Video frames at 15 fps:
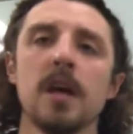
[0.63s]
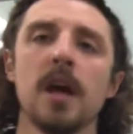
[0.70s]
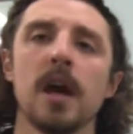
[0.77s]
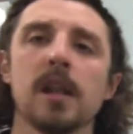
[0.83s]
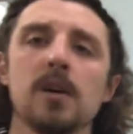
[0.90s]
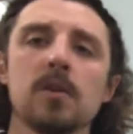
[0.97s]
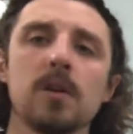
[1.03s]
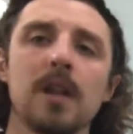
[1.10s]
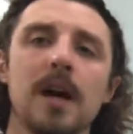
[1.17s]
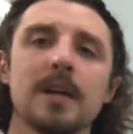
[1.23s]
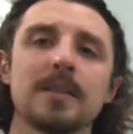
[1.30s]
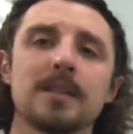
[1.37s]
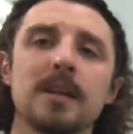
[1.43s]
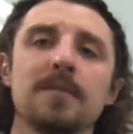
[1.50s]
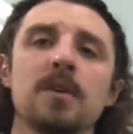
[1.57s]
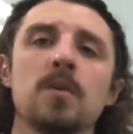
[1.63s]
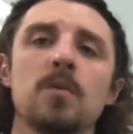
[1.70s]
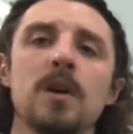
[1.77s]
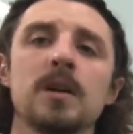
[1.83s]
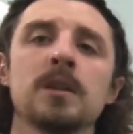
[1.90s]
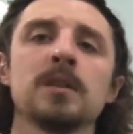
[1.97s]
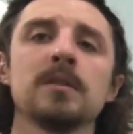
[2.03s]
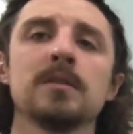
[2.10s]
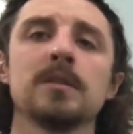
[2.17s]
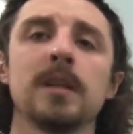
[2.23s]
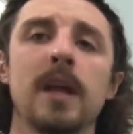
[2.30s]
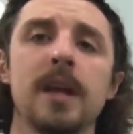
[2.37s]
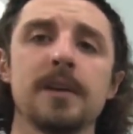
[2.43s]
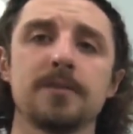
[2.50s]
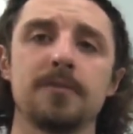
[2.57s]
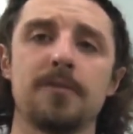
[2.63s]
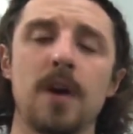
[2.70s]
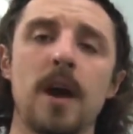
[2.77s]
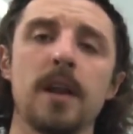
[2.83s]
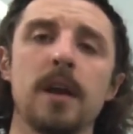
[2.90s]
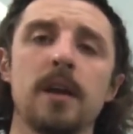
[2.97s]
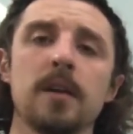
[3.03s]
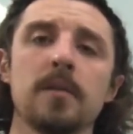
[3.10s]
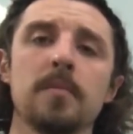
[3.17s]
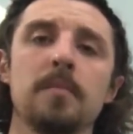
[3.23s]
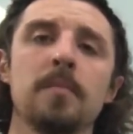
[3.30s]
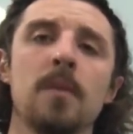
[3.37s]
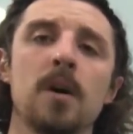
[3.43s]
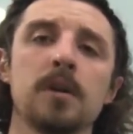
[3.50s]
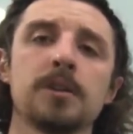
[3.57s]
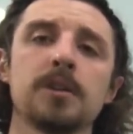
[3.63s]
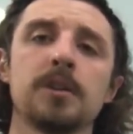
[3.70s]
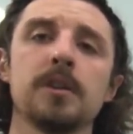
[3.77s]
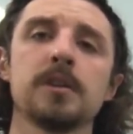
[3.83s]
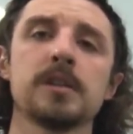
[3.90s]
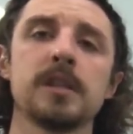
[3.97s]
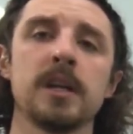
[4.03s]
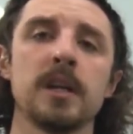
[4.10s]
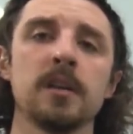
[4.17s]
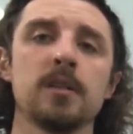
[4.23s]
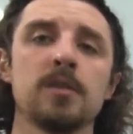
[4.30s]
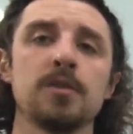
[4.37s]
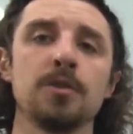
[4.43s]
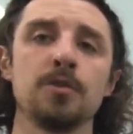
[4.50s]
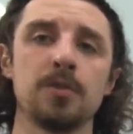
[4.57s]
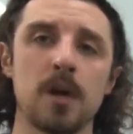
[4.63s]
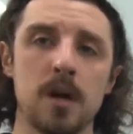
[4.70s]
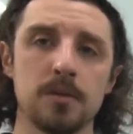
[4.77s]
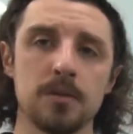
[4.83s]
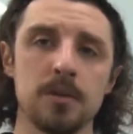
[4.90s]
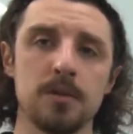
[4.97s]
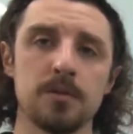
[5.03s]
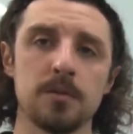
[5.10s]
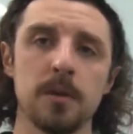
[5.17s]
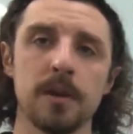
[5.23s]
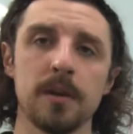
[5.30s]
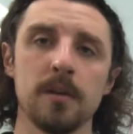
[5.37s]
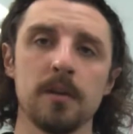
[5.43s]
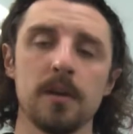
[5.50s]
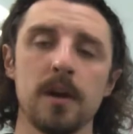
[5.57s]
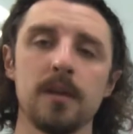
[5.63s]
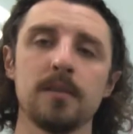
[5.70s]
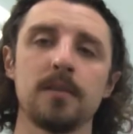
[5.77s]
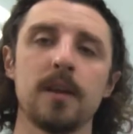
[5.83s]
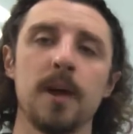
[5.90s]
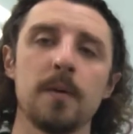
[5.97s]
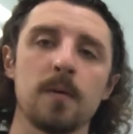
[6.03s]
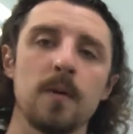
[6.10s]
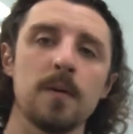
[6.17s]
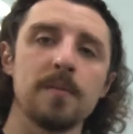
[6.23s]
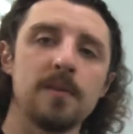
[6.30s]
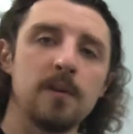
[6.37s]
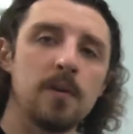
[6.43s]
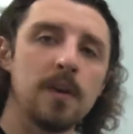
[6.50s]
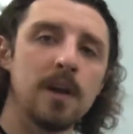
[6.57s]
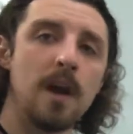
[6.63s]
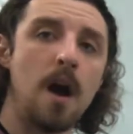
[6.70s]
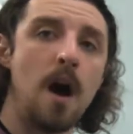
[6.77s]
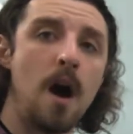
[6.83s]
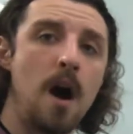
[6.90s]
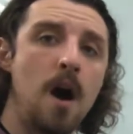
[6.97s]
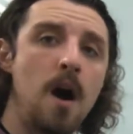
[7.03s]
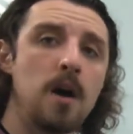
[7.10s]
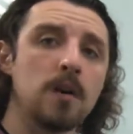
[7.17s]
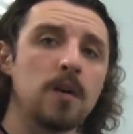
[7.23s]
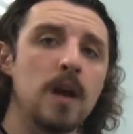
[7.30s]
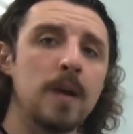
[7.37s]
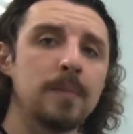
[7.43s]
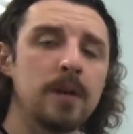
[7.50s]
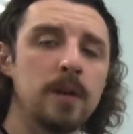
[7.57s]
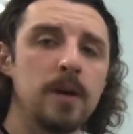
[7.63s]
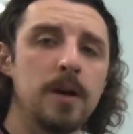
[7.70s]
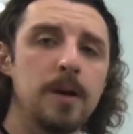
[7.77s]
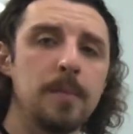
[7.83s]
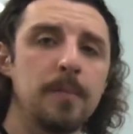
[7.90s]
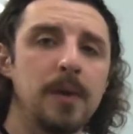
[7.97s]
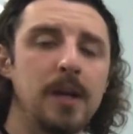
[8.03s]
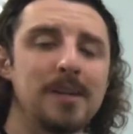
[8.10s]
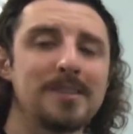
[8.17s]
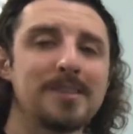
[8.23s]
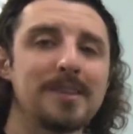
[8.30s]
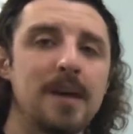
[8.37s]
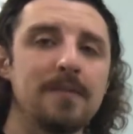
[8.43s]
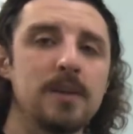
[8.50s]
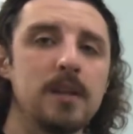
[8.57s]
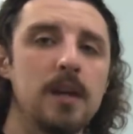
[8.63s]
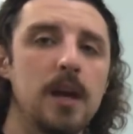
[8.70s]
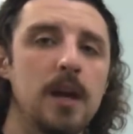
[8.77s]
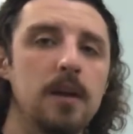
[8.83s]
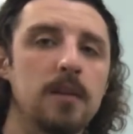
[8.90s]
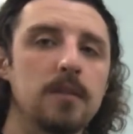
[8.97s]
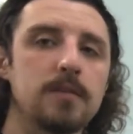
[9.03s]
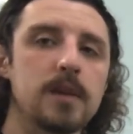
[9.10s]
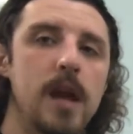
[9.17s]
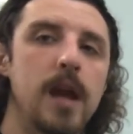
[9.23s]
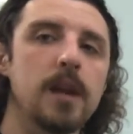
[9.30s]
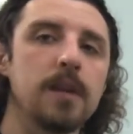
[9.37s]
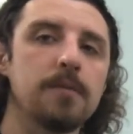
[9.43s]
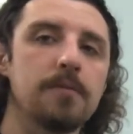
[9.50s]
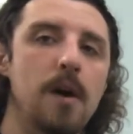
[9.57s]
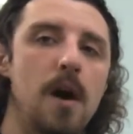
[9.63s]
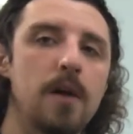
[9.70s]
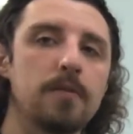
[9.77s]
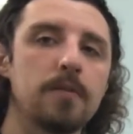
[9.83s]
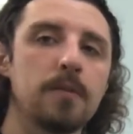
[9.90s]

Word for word: Hello class 701. Today is Friday, March 13th, 2020, and today we're going to be doing AHA Grammar, page 78 to 85.